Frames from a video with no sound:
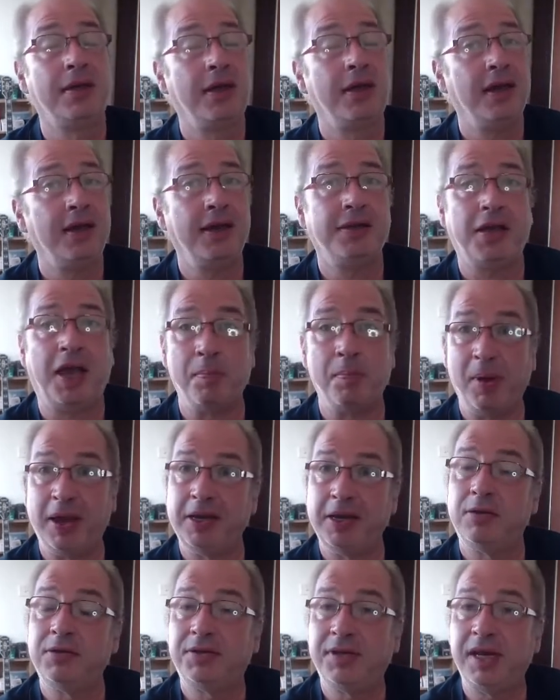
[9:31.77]
And I make
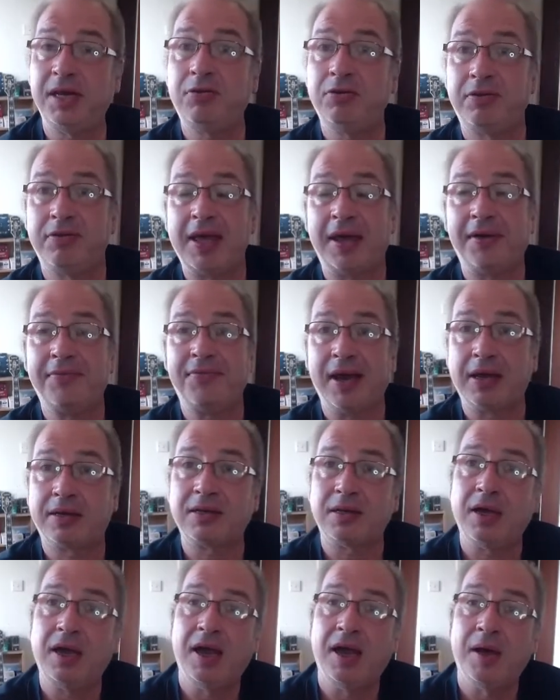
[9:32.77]
no secret of that fact.
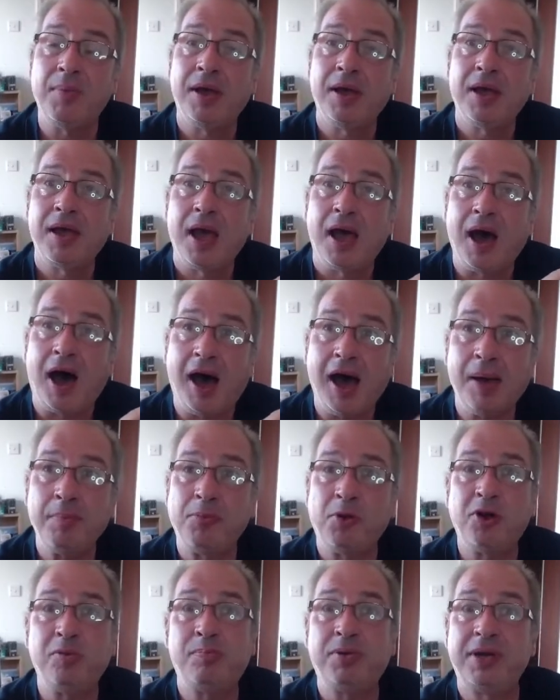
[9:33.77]
I'm
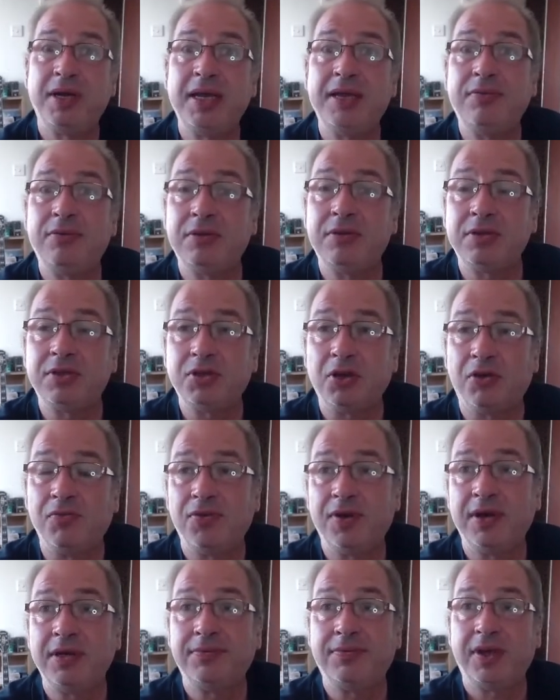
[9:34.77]
not a believer that
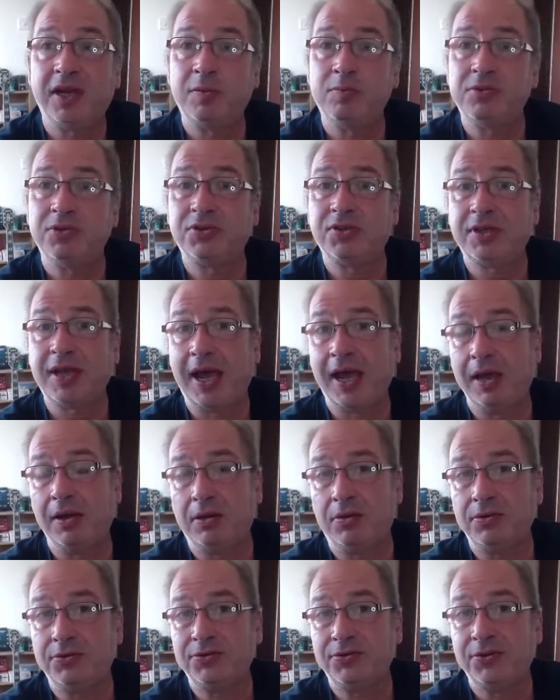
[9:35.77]
software development
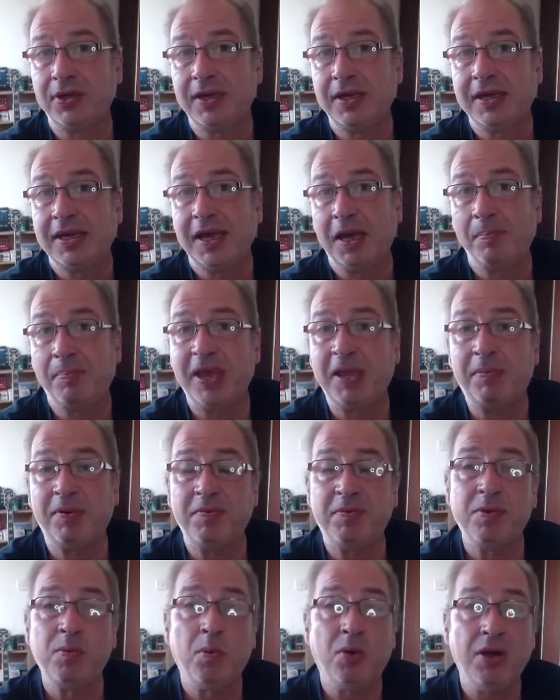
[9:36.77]
scales. And people who've
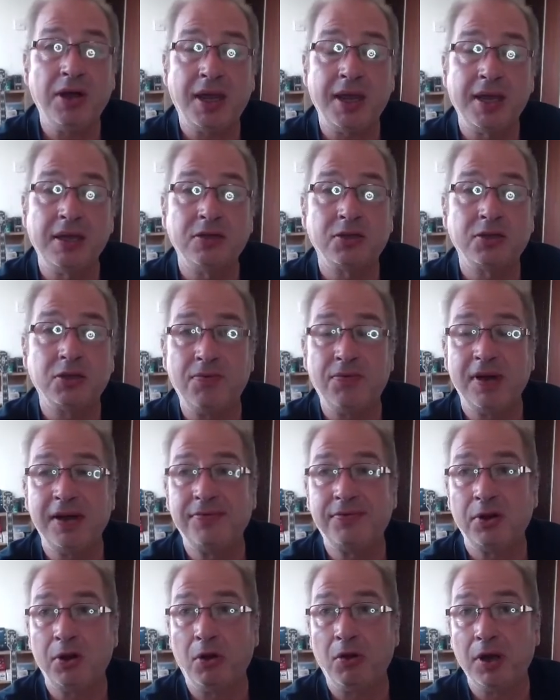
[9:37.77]
been working in software
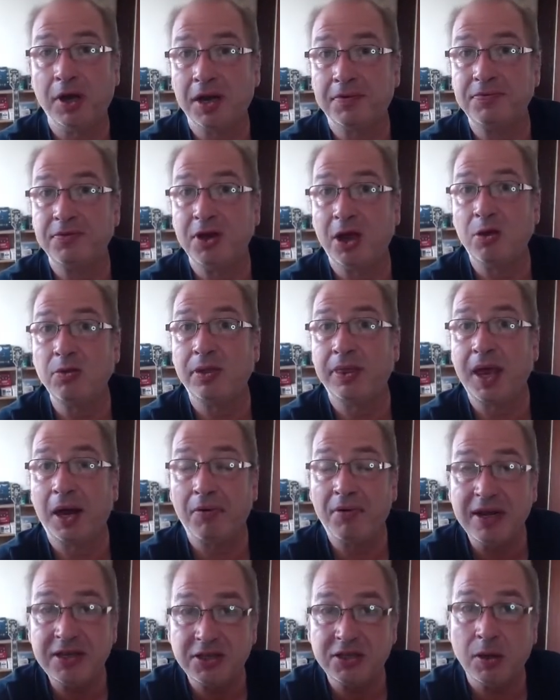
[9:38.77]
for long enough know that
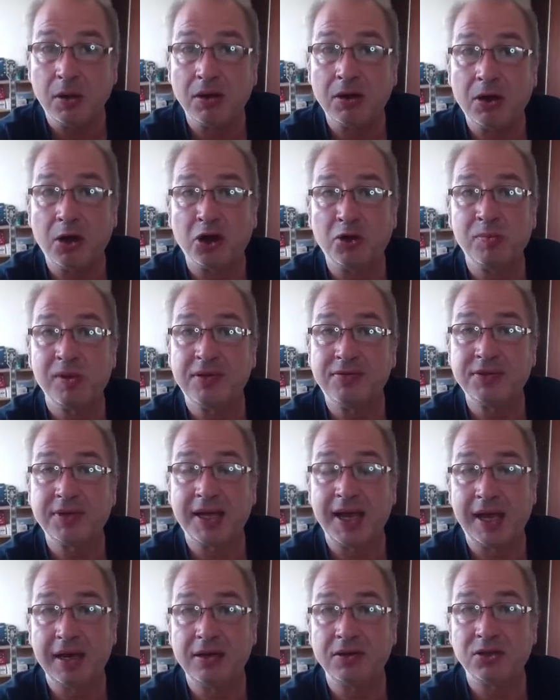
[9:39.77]
there is no economy of
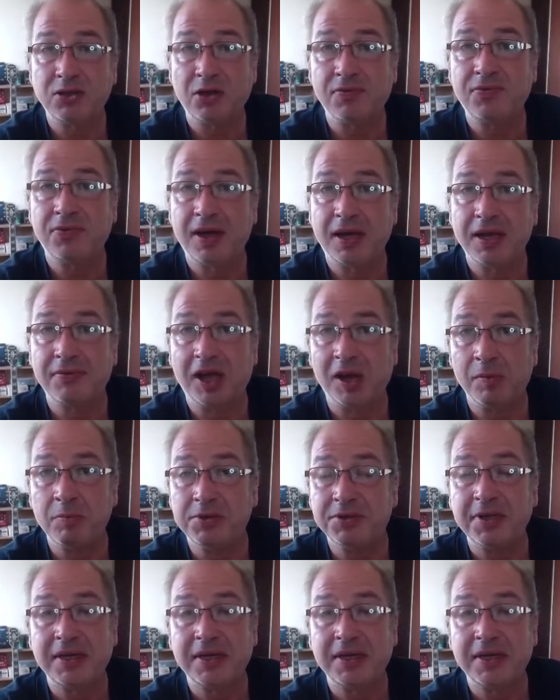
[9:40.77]
scale in software development.